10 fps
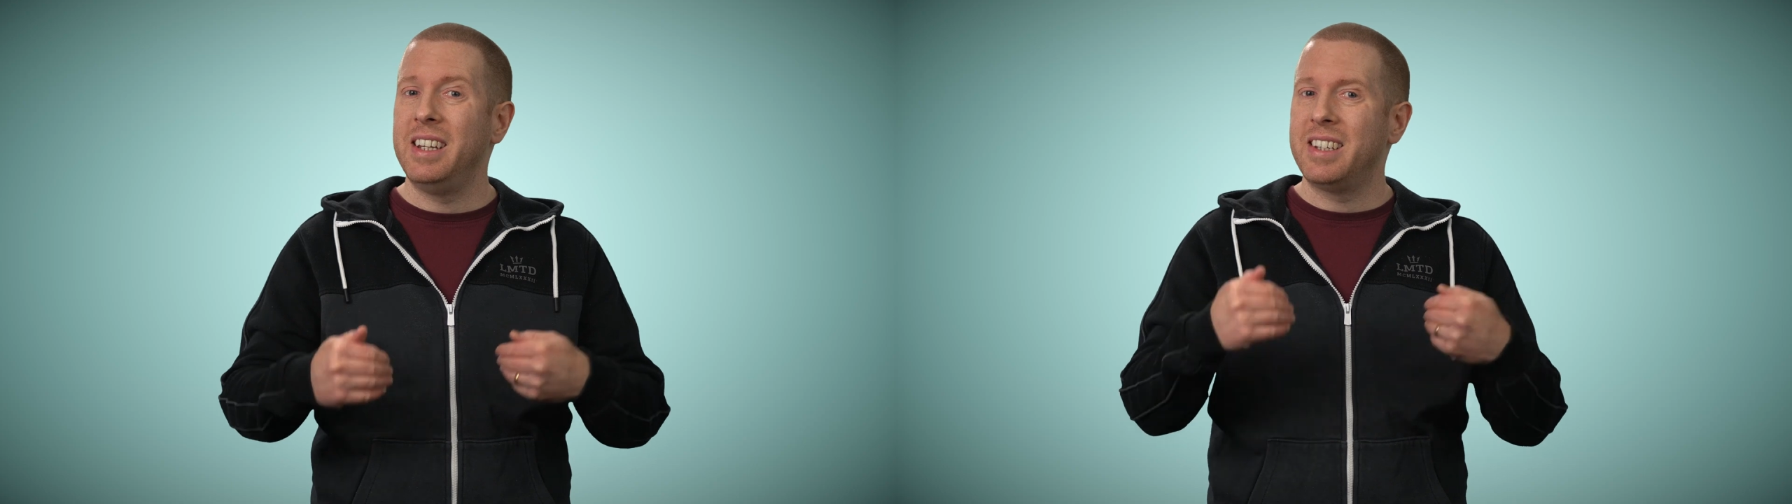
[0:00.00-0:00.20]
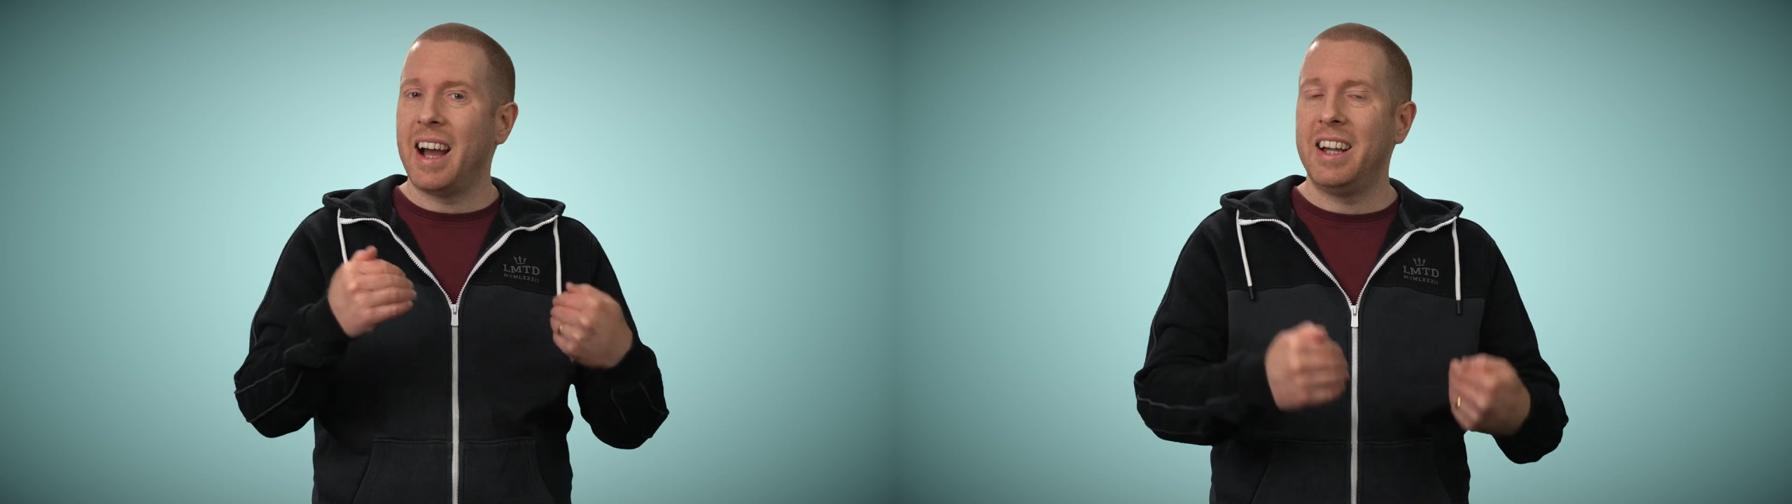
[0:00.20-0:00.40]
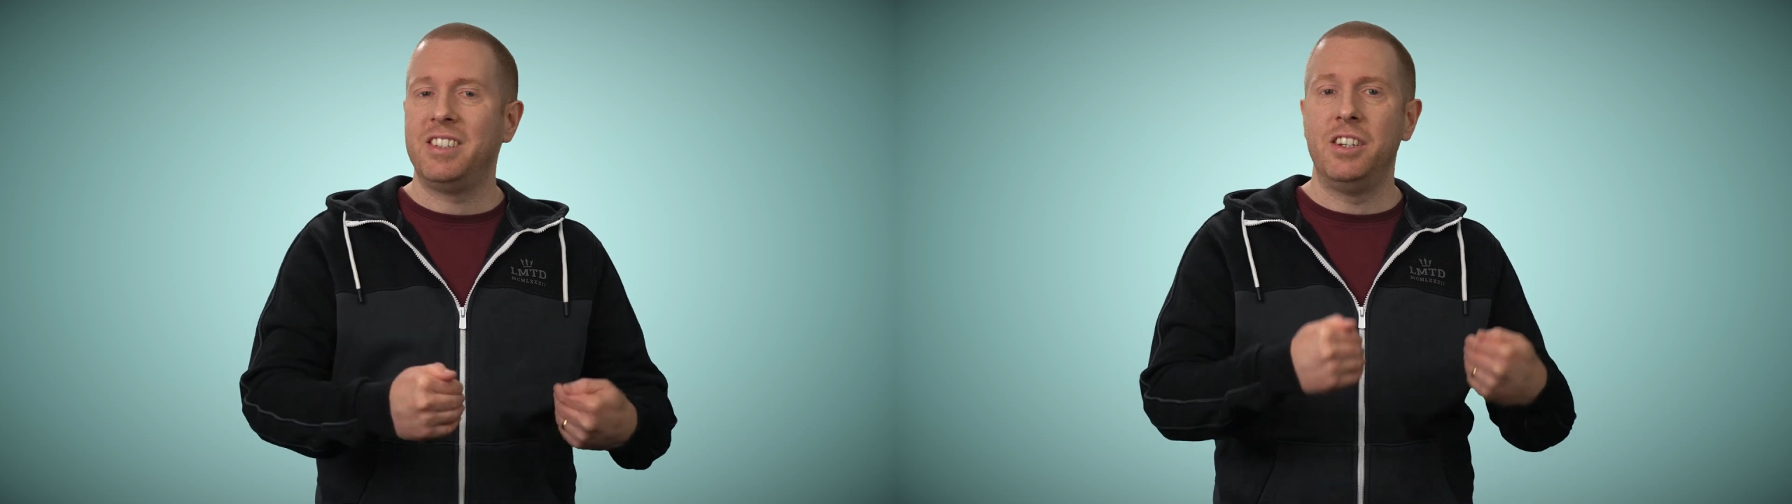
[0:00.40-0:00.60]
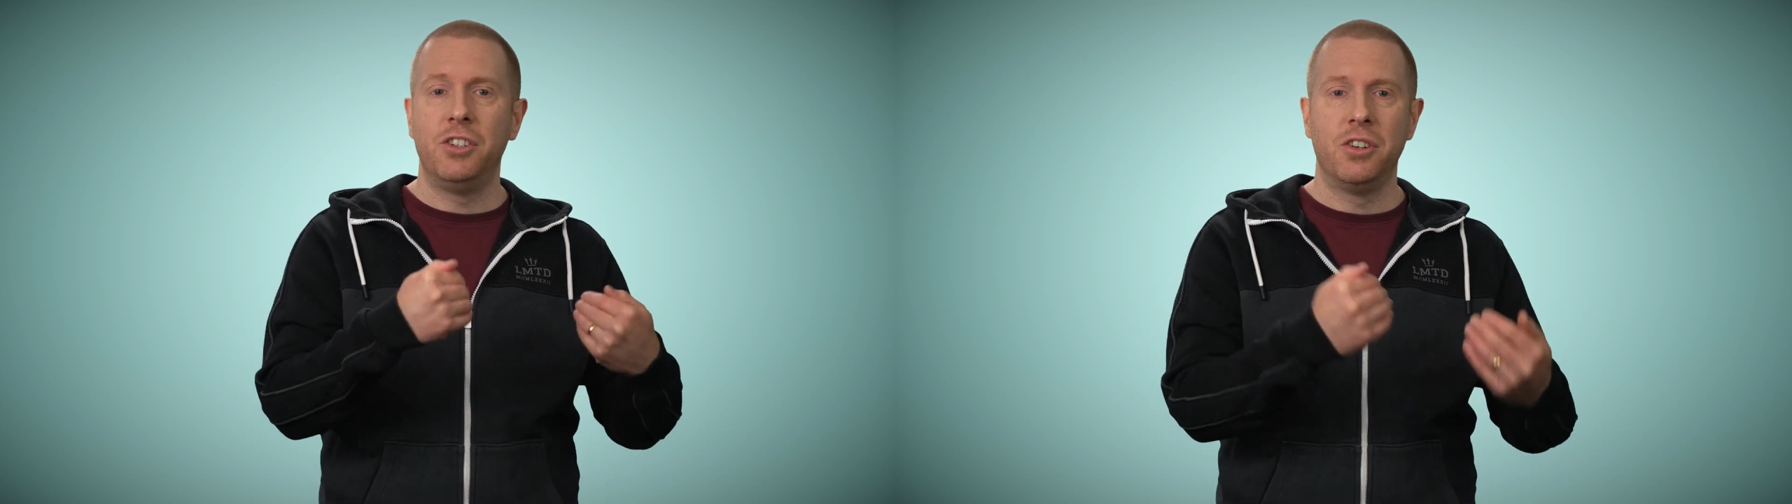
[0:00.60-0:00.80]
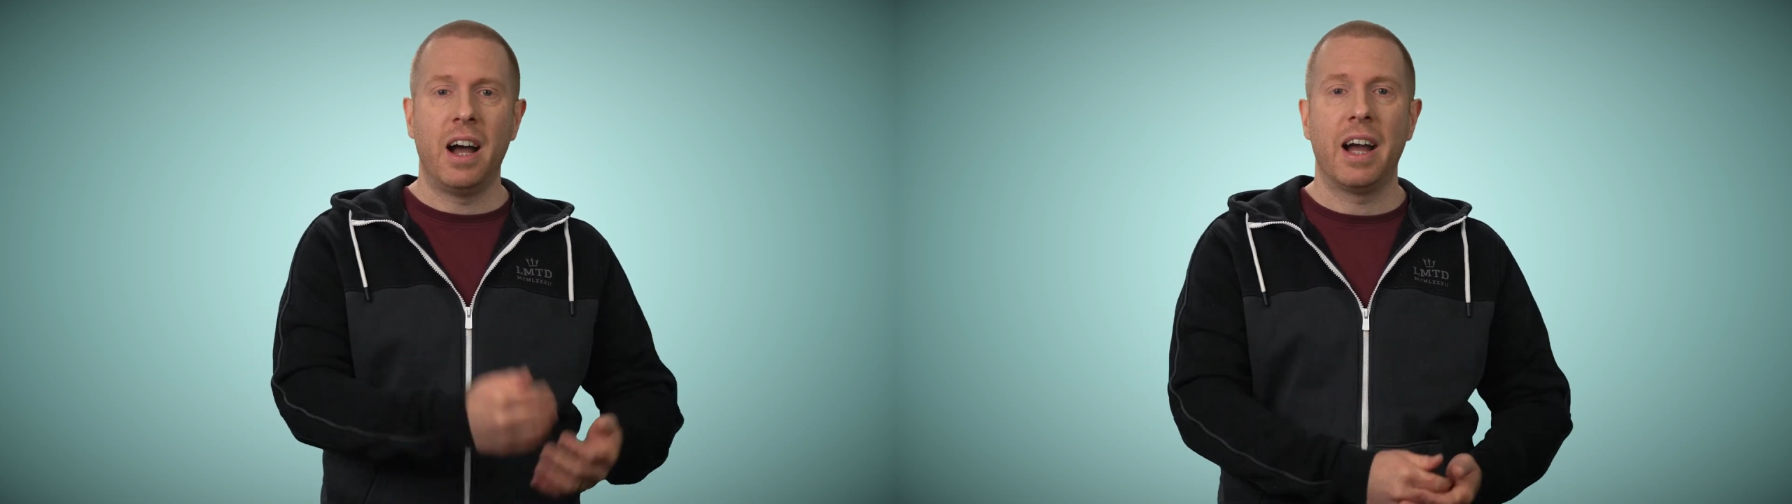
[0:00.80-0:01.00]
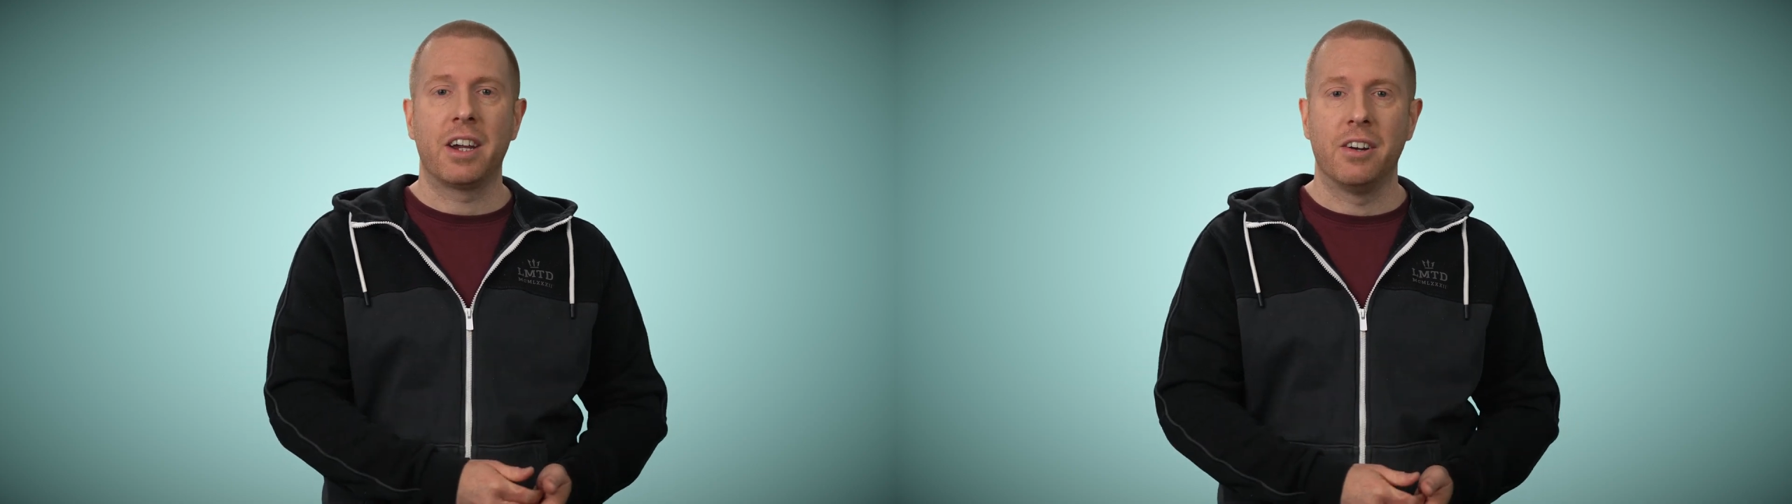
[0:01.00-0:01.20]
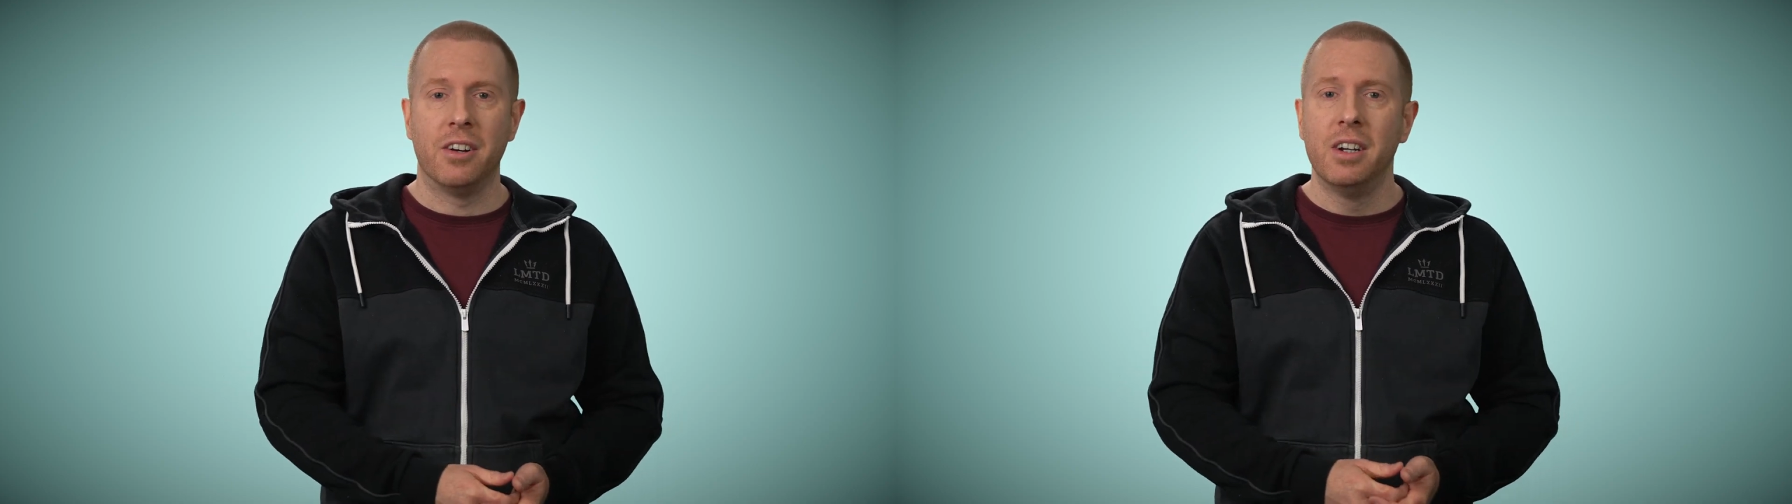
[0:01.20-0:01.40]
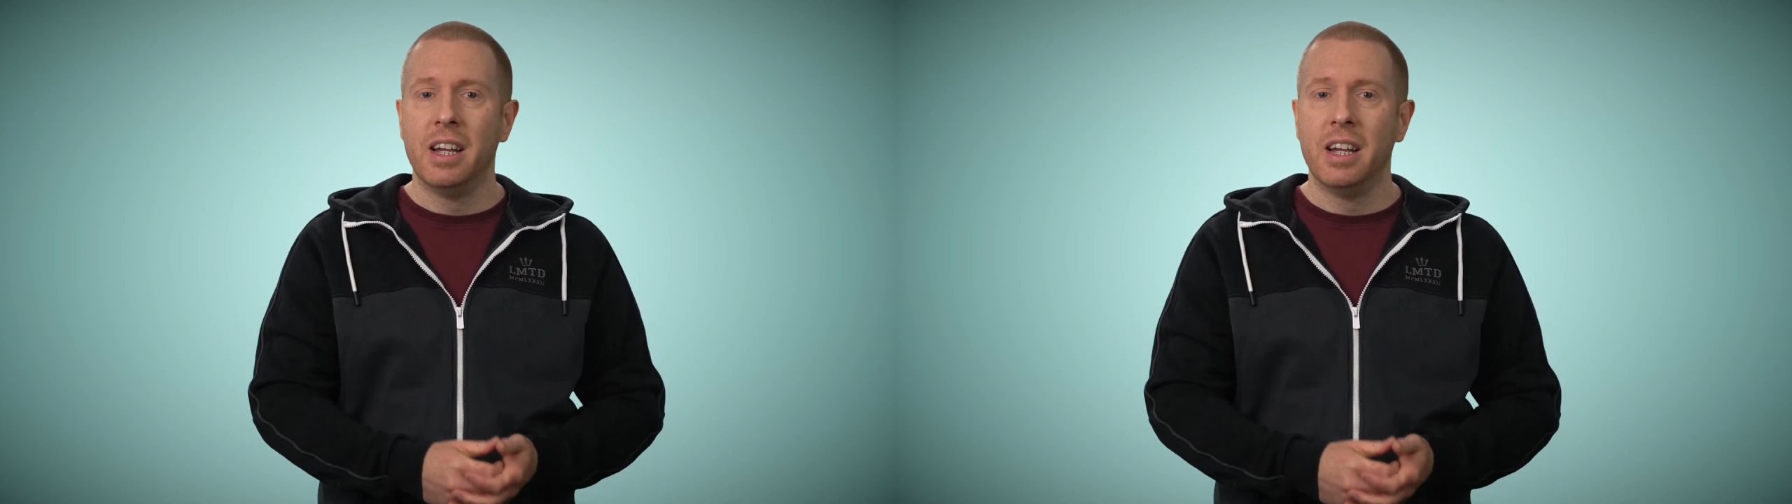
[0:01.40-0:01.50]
enticing to a hacker.